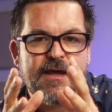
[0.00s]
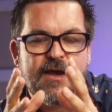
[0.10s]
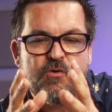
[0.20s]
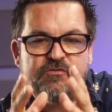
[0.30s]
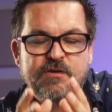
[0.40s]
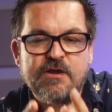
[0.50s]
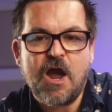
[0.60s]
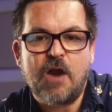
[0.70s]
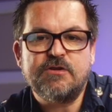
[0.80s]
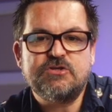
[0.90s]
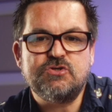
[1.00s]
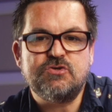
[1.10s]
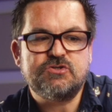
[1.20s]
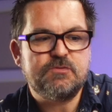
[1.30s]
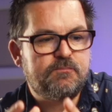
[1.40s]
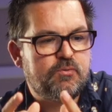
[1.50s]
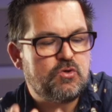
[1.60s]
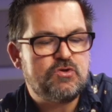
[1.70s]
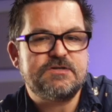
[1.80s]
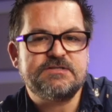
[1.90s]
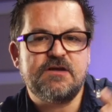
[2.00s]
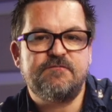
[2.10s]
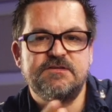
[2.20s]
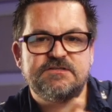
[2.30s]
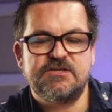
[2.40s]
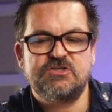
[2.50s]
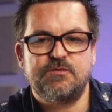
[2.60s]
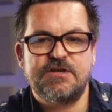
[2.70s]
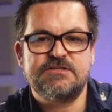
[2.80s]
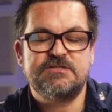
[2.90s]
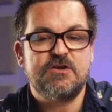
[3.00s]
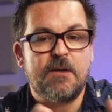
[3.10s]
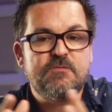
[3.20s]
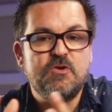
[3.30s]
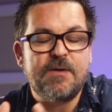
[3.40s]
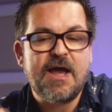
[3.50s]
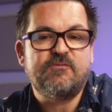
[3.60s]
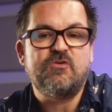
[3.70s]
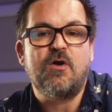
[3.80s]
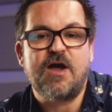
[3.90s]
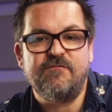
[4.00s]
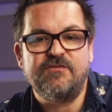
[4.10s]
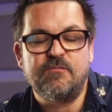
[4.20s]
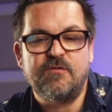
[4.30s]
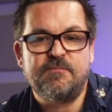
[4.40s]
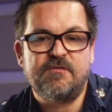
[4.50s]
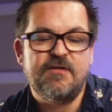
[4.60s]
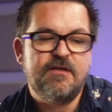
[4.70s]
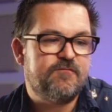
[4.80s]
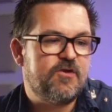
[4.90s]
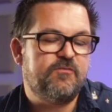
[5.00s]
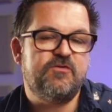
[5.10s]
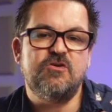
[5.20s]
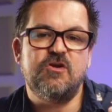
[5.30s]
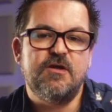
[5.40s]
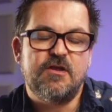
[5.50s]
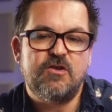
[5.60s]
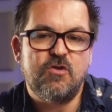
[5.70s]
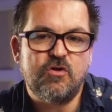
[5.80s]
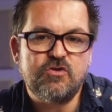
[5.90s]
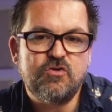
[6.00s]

I want to encourage you to put yourself in situations that you're perhaps not comfortable with, but films that you're not